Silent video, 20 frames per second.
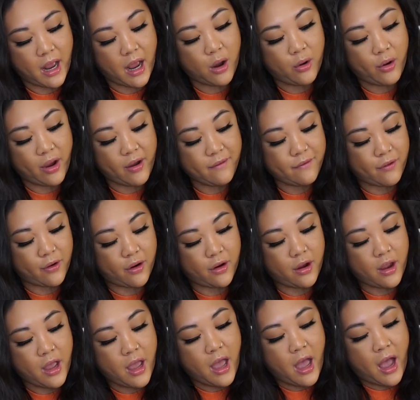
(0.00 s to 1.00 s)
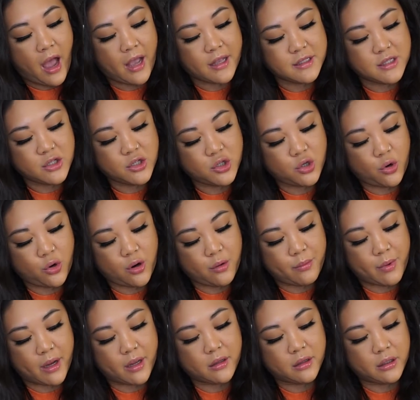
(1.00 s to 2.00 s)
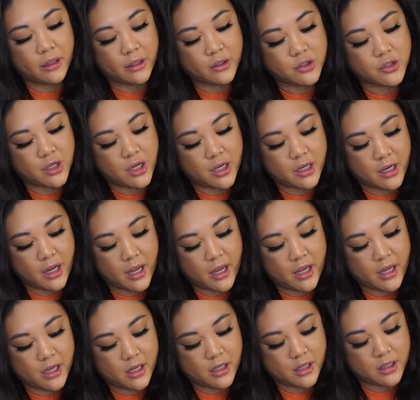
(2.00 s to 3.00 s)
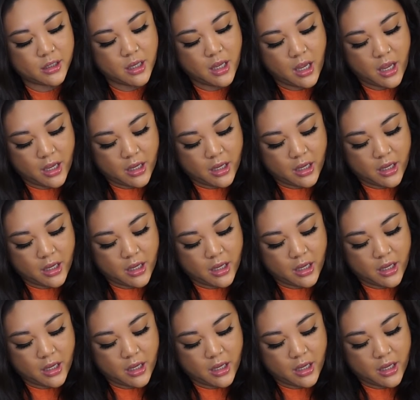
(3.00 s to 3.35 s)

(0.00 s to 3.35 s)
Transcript: However, I did show her my collection, and